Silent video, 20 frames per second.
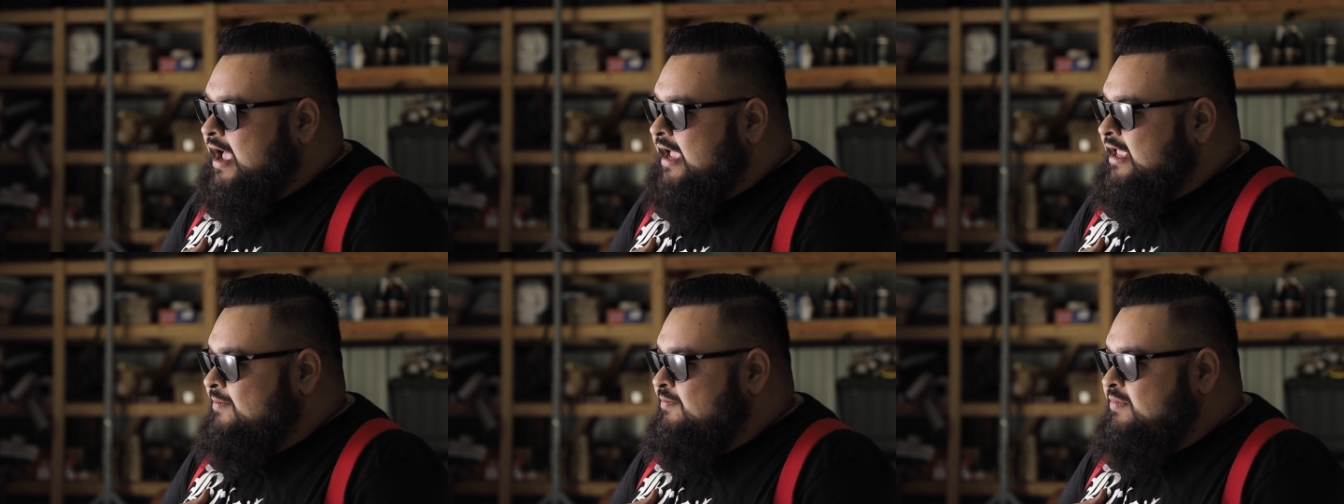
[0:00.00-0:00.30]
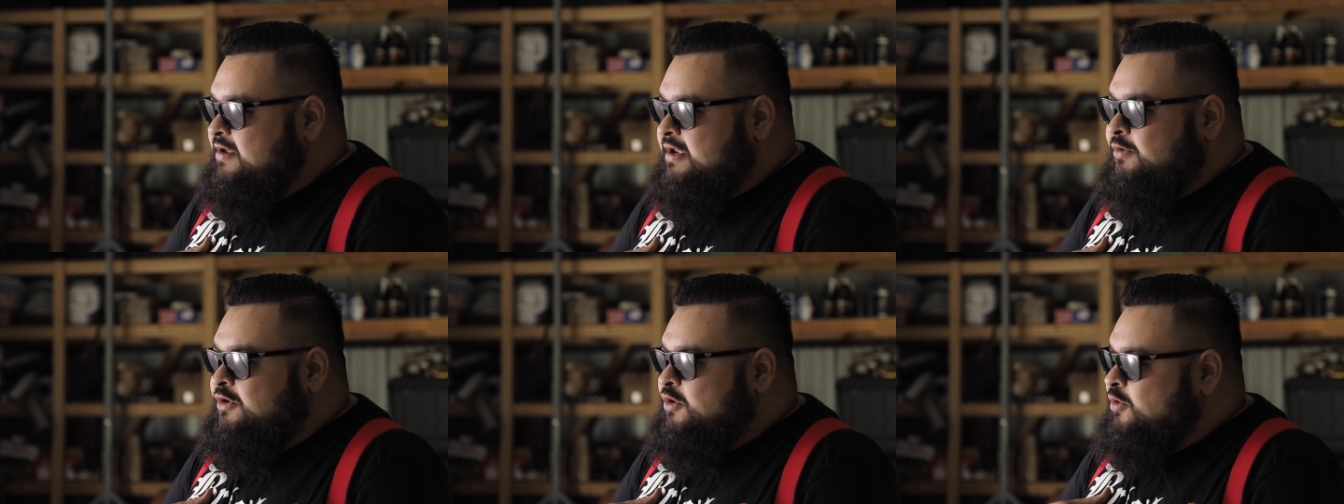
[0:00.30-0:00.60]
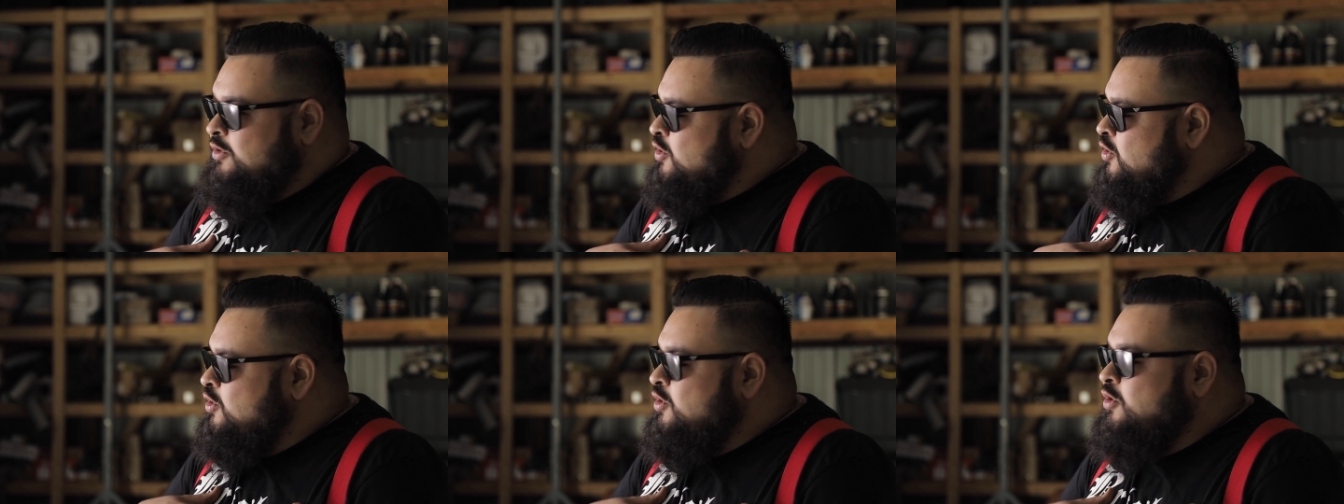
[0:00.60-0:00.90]
I can be
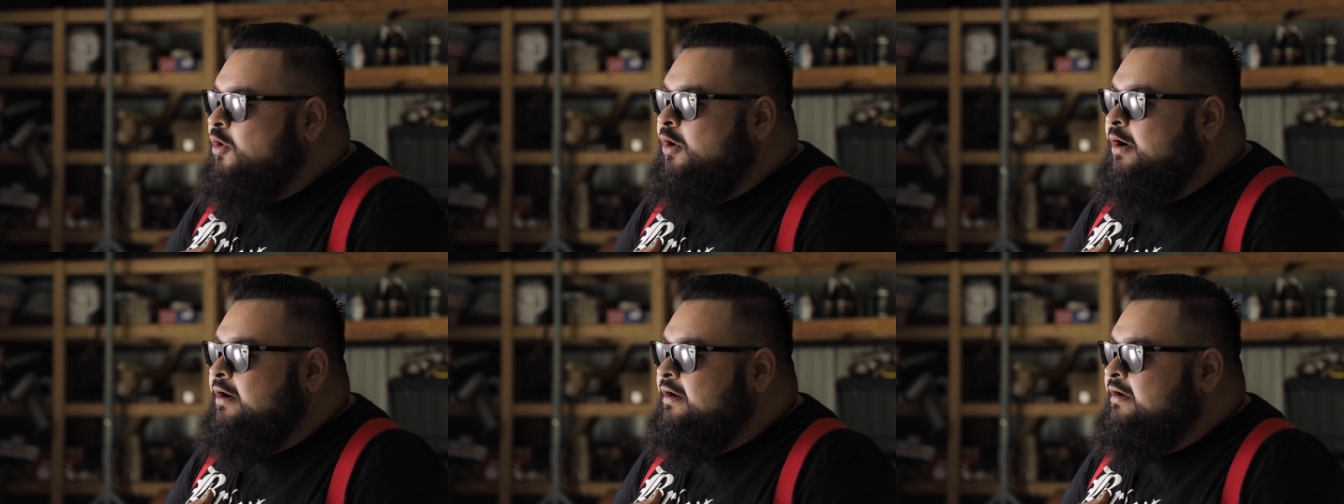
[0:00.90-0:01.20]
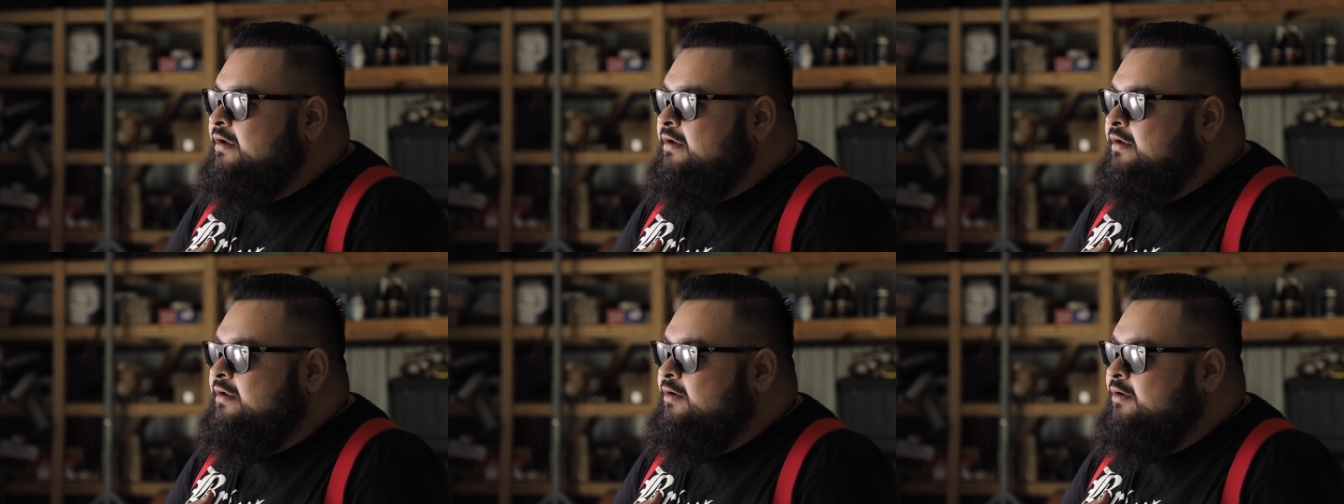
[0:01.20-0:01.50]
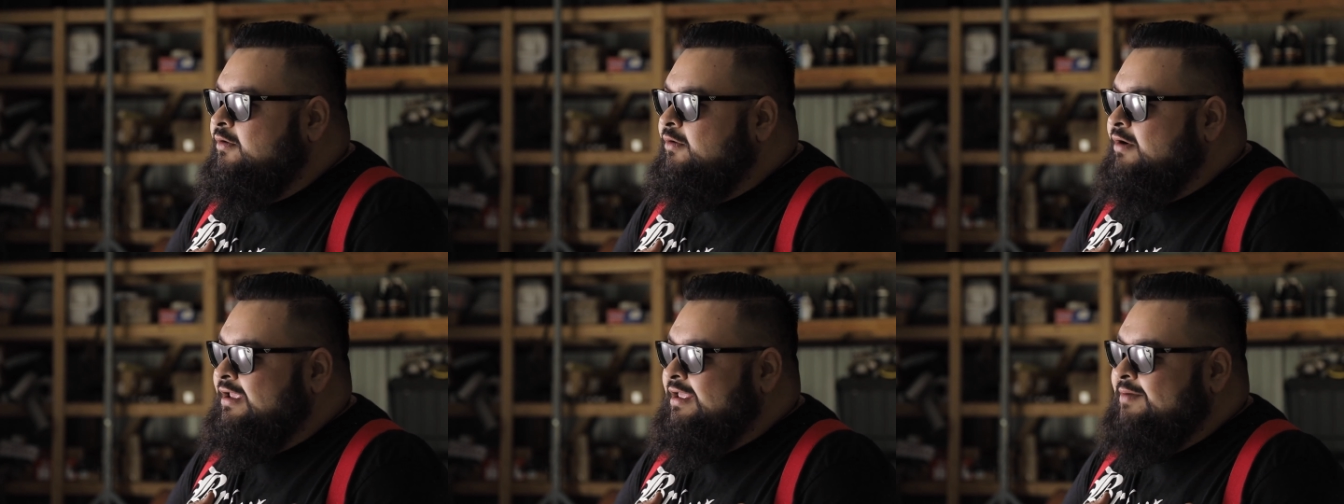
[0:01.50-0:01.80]
in New York
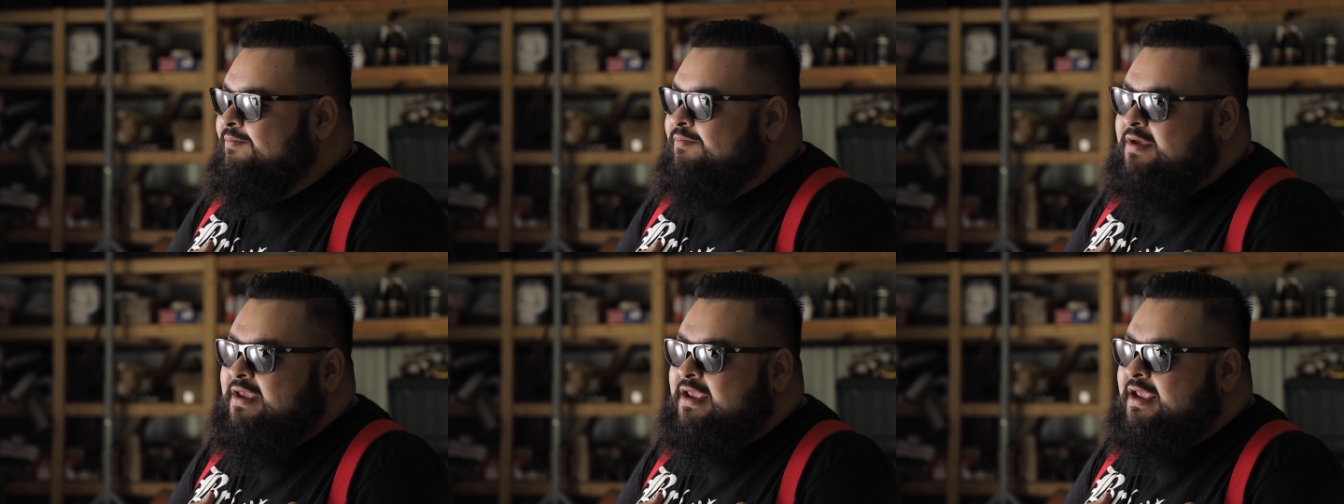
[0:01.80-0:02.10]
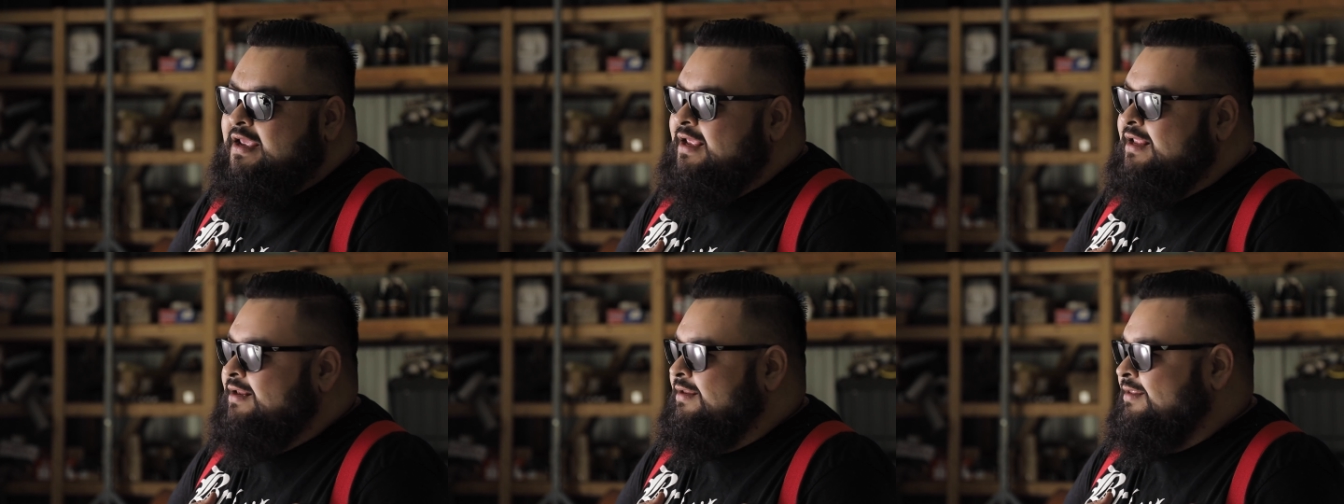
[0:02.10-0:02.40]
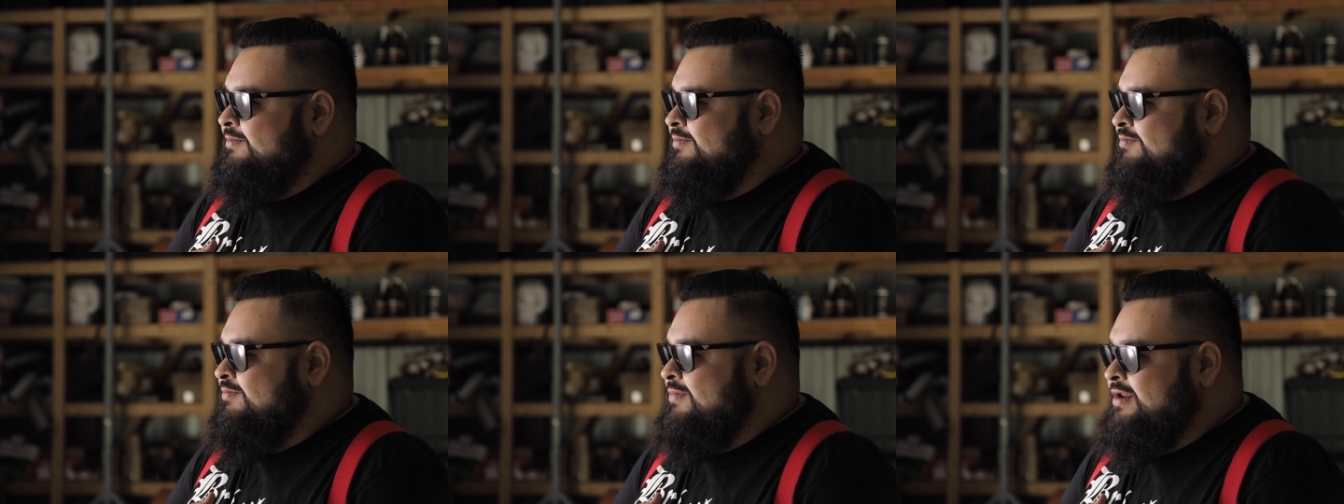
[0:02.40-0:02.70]
or I can be
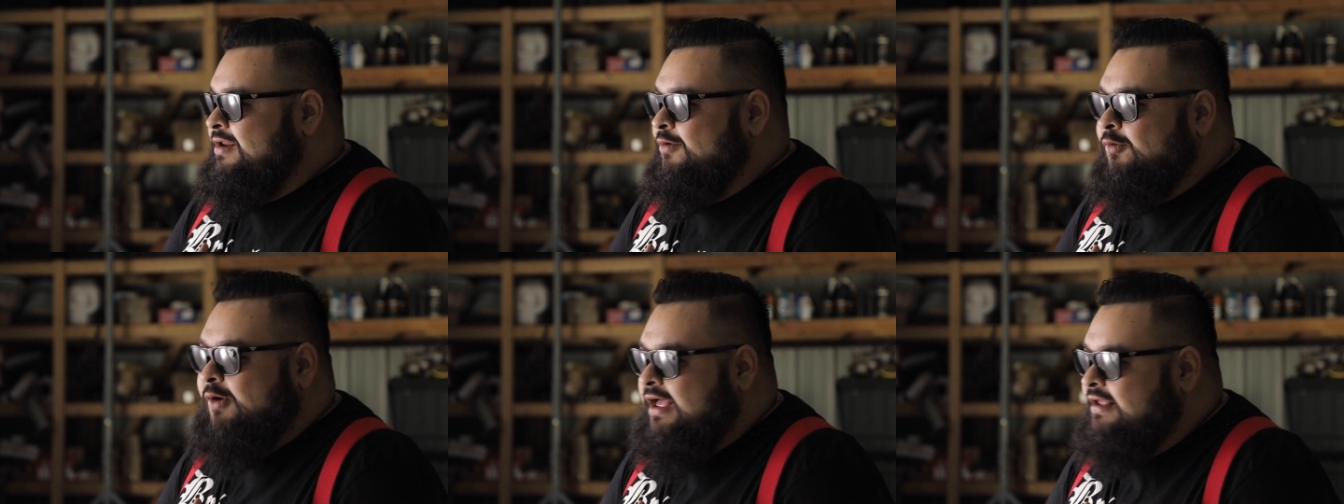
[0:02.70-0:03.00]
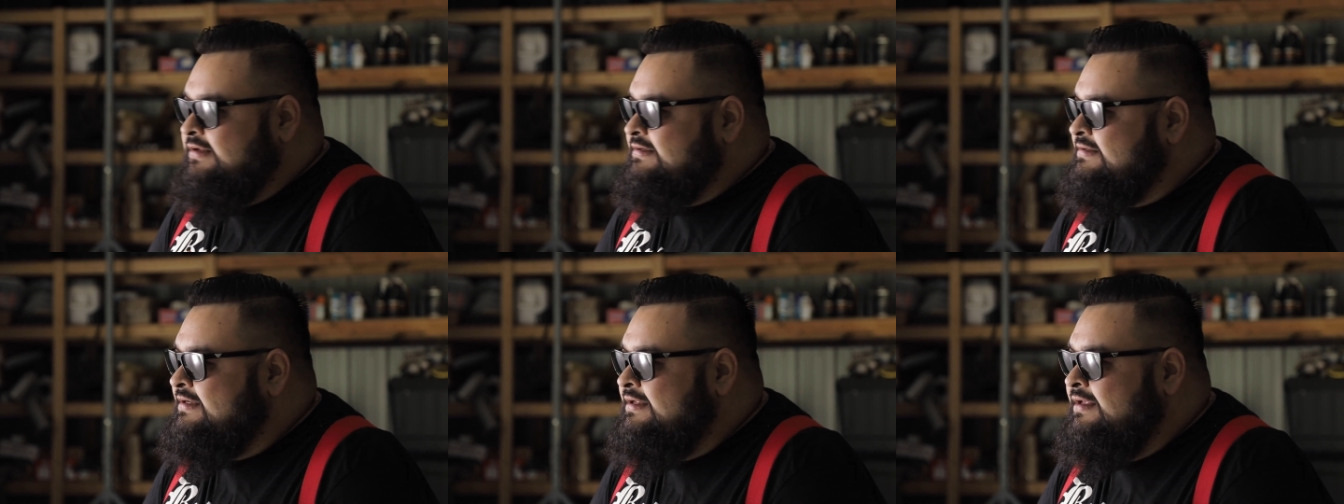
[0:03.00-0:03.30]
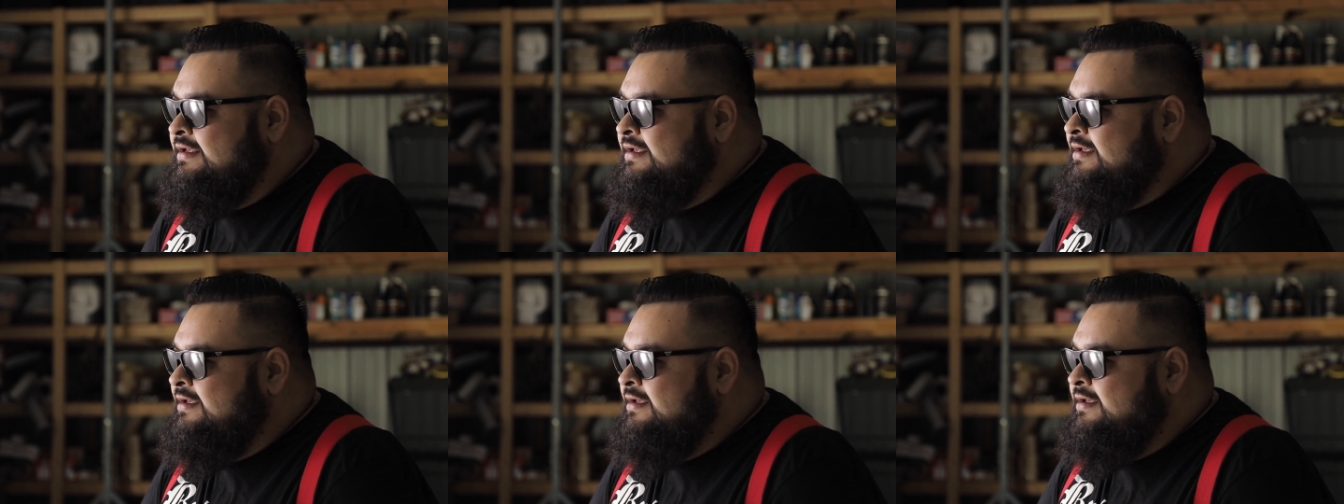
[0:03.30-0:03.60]
in Midwest